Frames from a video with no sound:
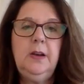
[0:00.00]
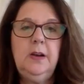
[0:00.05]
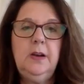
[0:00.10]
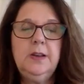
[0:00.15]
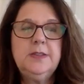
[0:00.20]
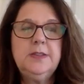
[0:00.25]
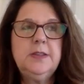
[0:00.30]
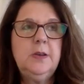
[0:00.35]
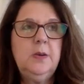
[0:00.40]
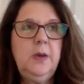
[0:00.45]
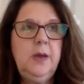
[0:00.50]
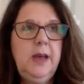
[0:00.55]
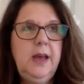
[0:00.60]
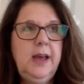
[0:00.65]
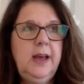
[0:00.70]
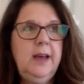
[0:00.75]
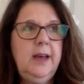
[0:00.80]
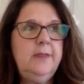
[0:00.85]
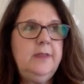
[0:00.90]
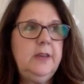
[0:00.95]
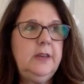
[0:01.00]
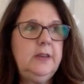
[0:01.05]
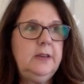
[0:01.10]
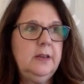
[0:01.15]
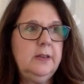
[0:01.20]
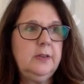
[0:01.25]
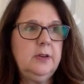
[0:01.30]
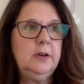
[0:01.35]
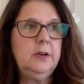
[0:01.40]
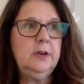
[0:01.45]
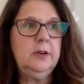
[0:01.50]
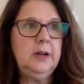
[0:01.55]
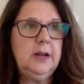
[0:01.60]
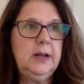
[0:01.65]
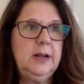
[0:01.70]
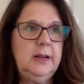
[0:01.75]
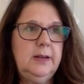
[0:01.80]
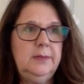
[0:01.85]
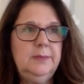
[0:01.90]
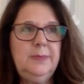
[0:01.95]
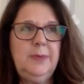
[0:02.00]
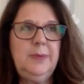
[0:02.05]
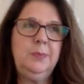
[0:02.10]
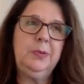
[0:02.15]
also have another um,